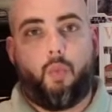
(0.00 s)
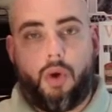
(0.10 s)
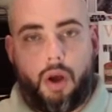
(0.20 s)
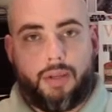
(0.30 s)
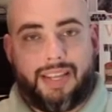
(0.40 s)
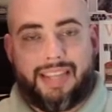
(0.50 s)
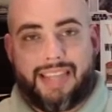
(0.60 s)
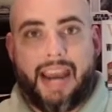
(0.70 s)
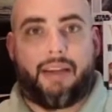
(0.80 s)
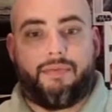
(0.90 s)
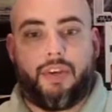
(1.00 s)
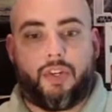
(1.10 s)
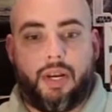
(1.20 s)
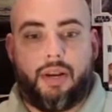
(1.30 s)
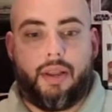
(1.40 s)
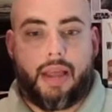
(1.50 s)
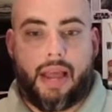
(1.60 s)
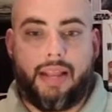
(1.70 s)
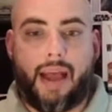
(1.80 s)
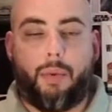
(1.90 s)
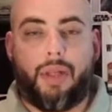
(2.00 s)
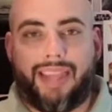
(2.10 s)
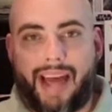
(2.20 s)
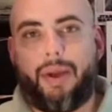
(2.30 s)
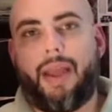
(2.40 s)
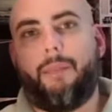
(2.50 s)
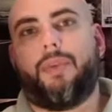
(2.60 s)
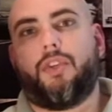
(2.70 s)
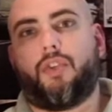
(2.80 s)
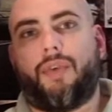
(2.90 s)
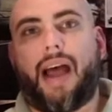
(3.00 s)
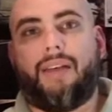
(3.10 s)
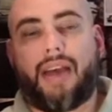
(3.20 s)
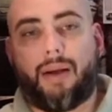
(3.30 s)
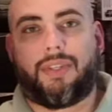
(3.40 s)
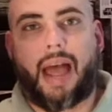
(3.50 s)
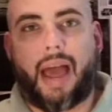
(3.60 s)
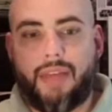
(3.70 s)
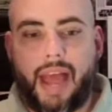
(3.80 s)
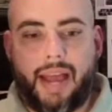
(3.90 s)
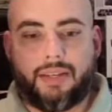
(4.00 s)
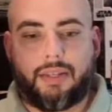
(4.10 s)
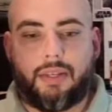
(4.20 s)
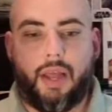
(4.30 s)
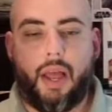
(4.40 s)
uh, synthetic Vision, and that will allow him to survive outside of the hex.